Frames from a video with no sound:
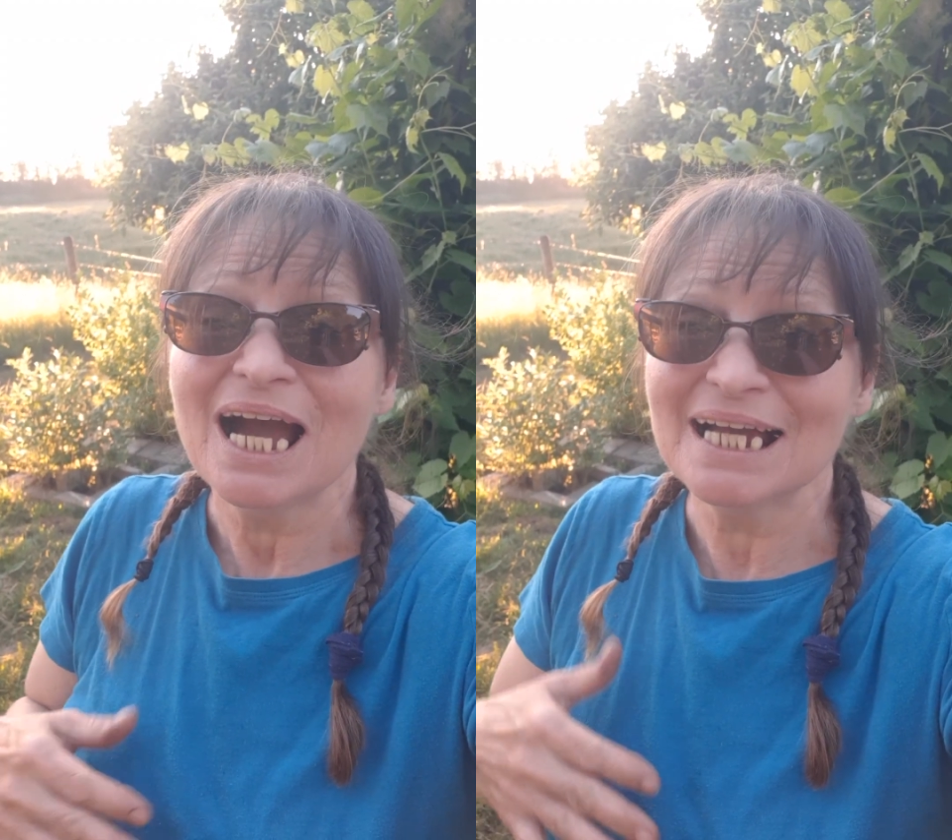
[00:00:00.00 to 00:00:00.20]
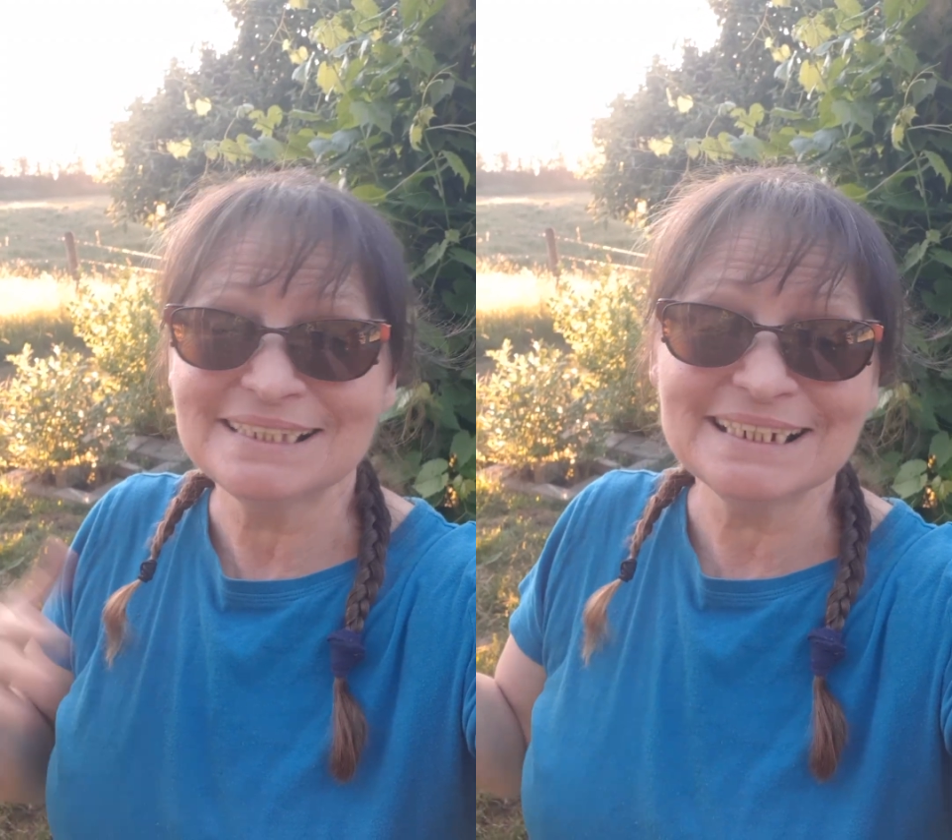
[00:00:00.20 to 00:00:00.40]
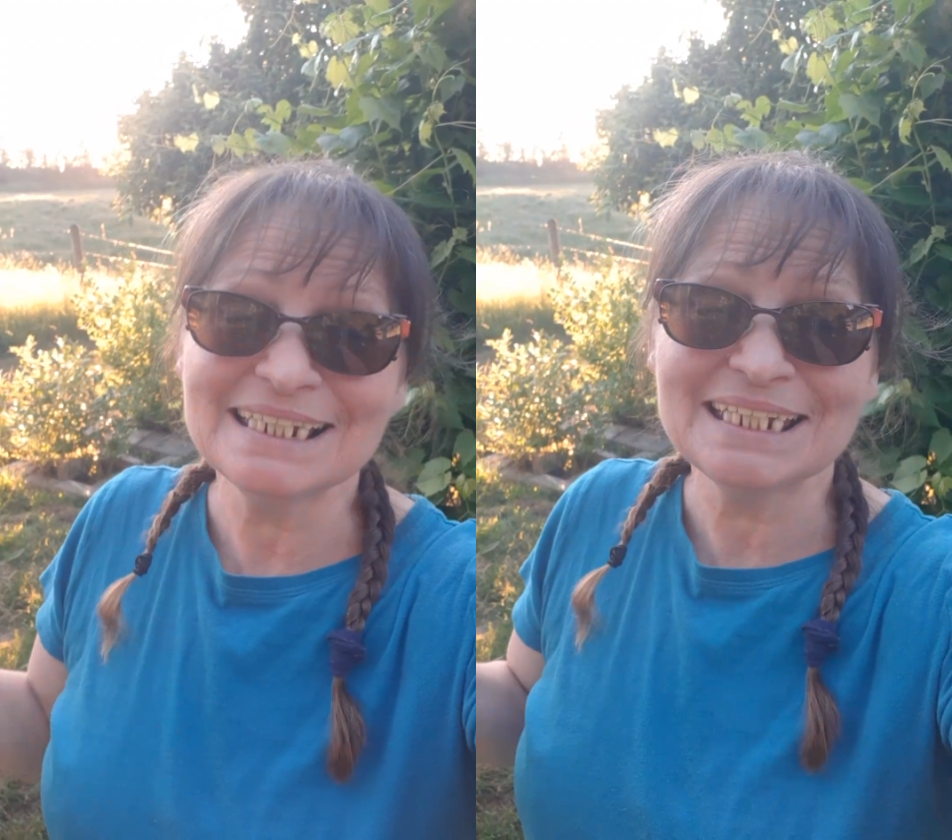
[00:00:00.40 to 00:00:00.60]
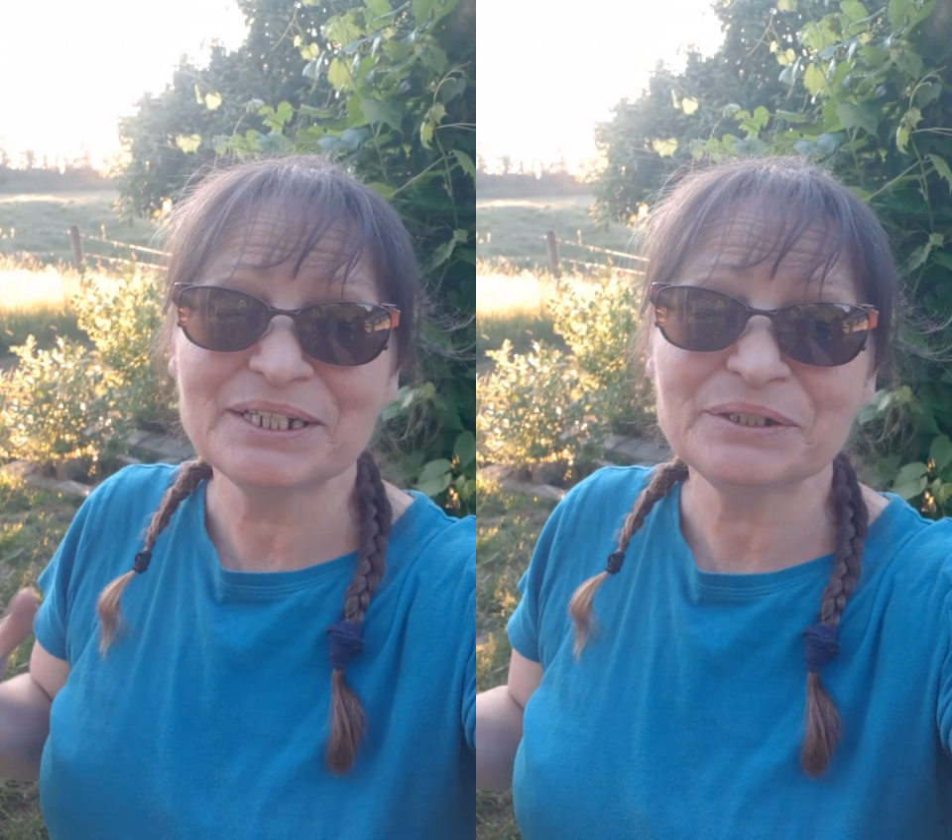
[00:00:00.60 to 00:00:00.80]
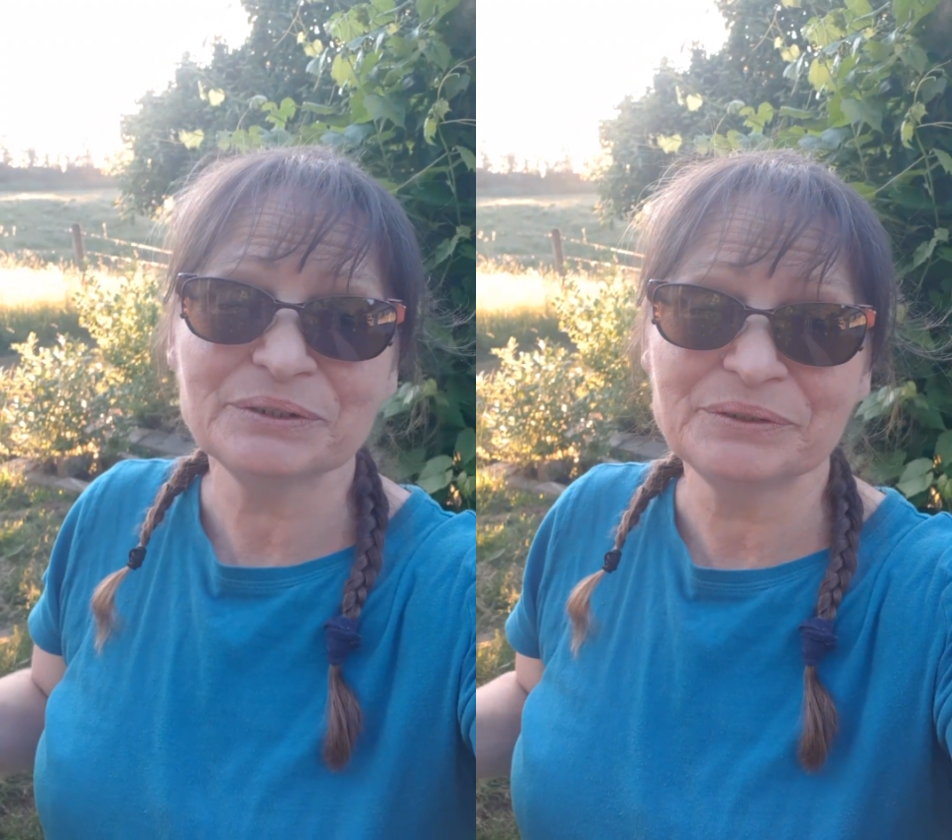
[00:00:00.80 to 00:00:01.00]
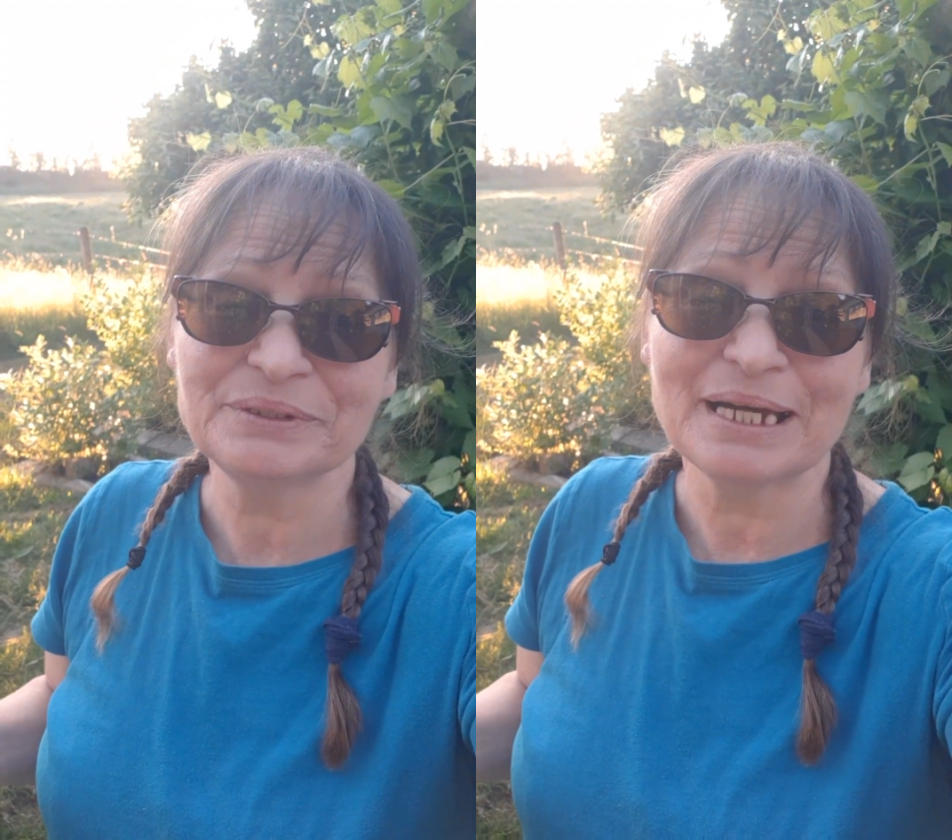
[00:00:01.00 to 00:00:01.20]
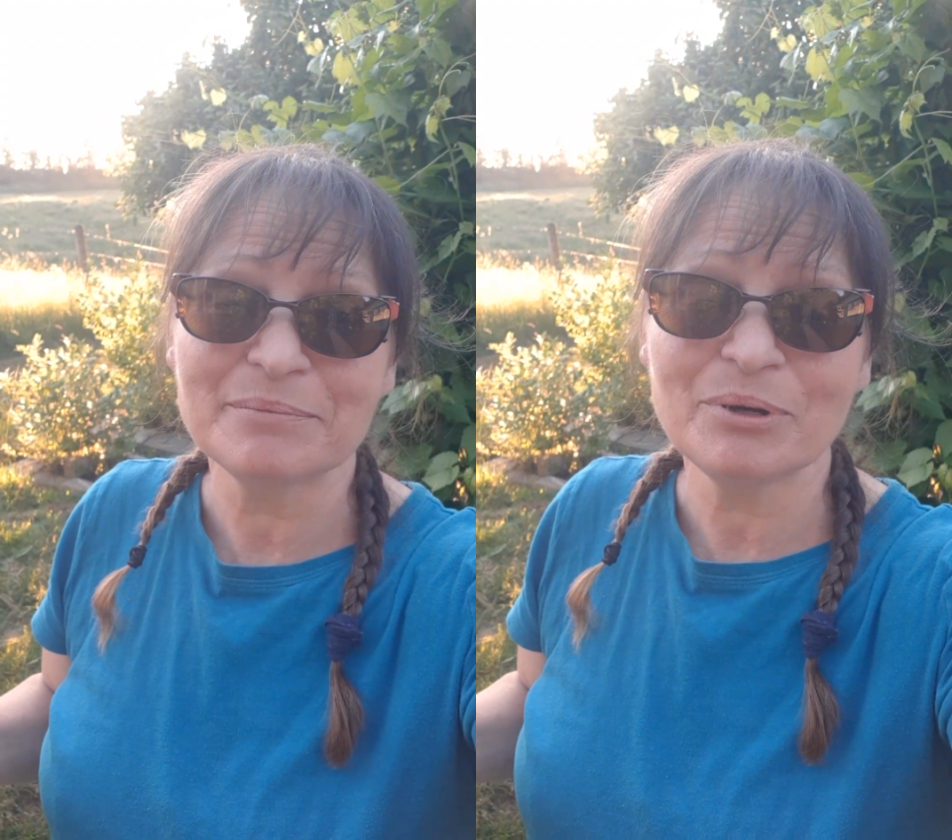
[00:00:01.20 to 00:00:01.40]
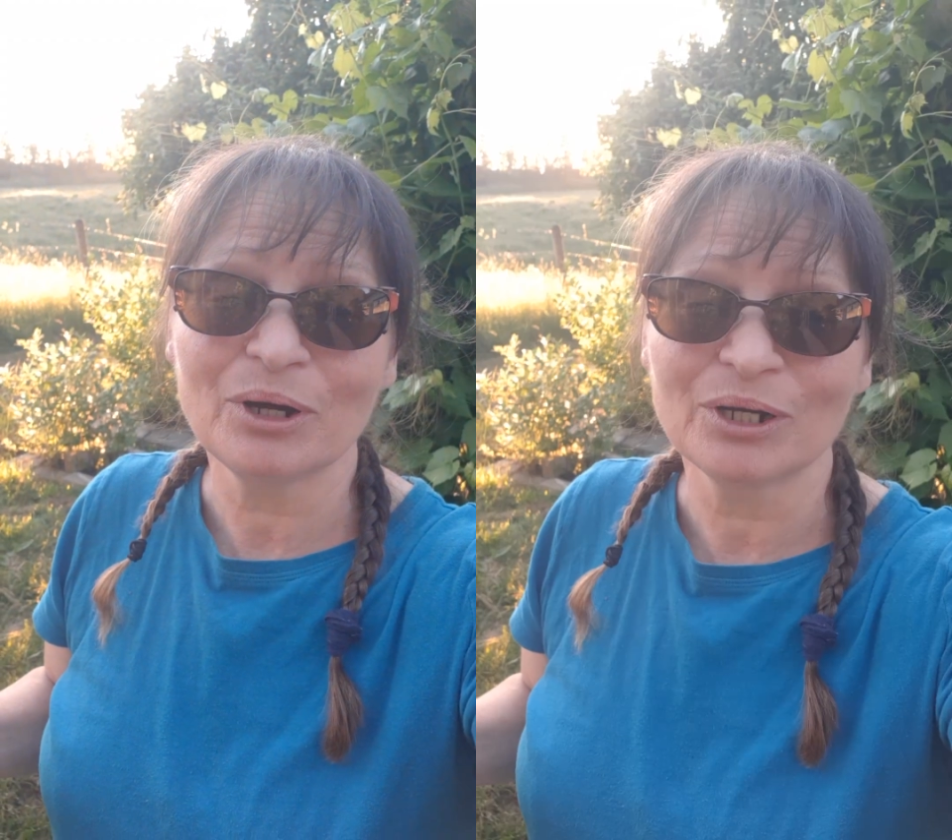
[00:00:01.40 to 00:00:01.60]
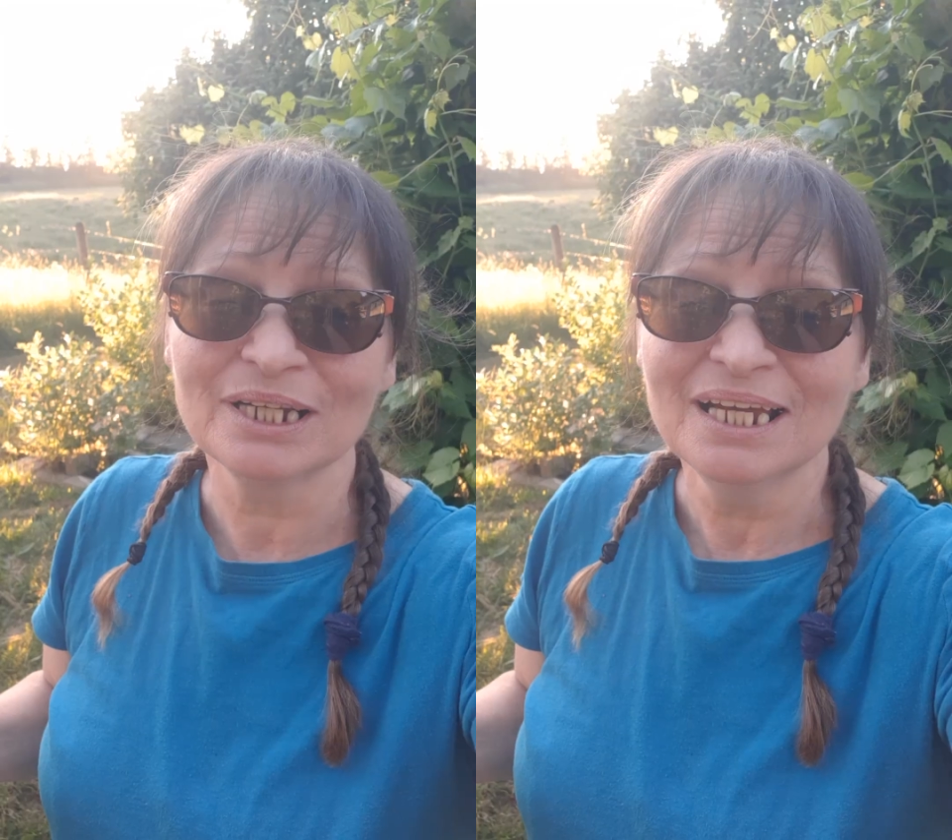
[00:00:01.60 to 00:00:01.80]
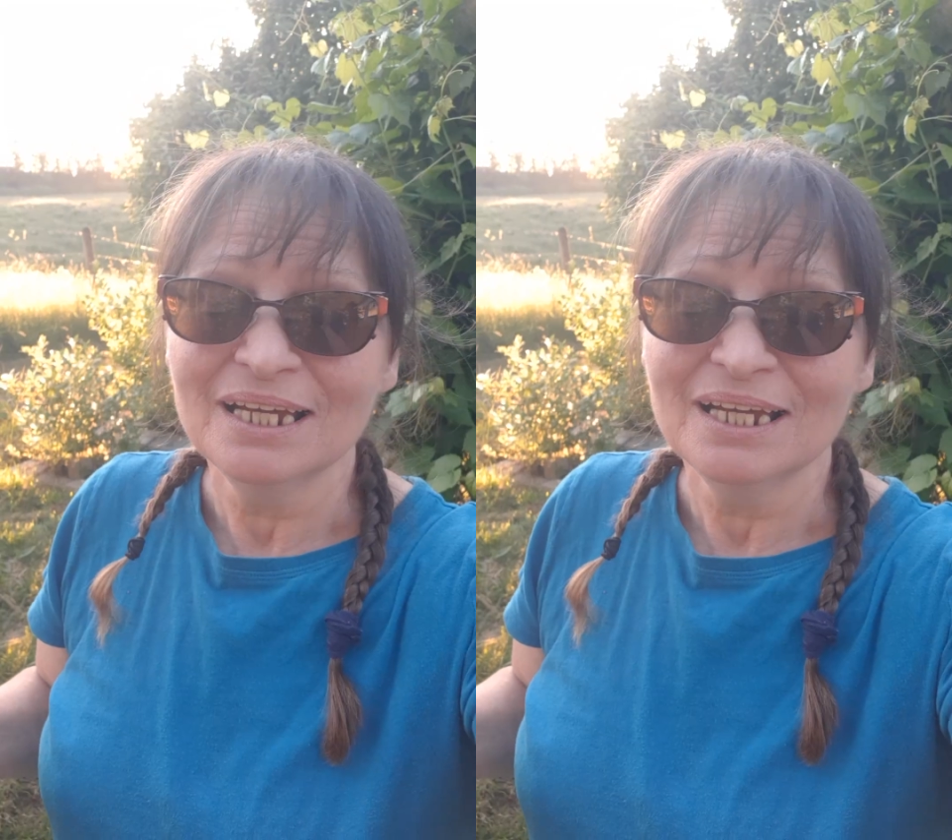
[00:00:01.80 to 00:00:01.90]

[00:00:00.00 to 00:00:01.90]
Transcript: I didn't include that part.